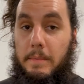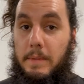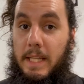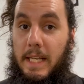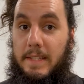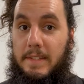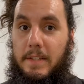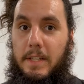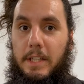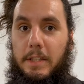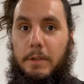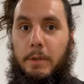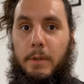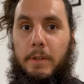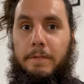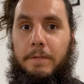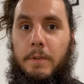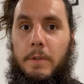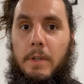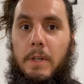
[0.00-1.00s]
That's gonna do it
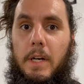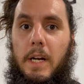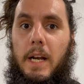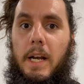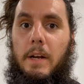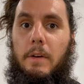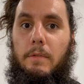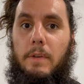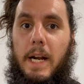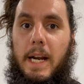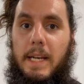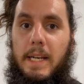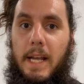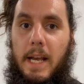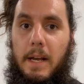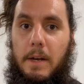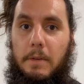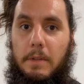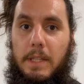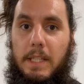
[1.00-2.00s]
for right
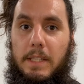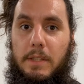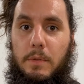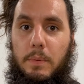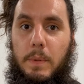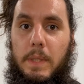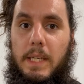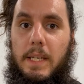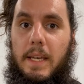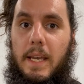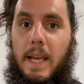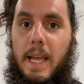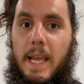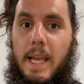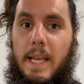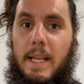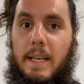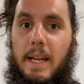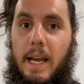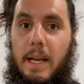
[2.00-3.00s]
now this week,
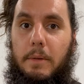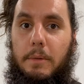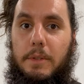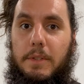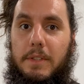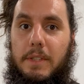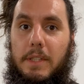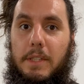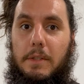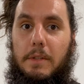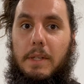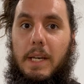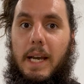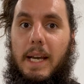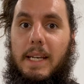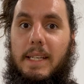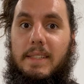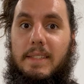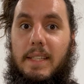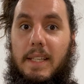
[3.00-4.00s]
and I will see you
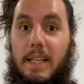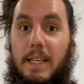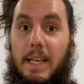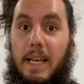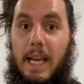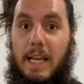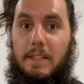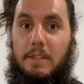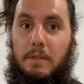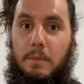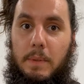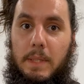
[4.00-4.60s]
guys next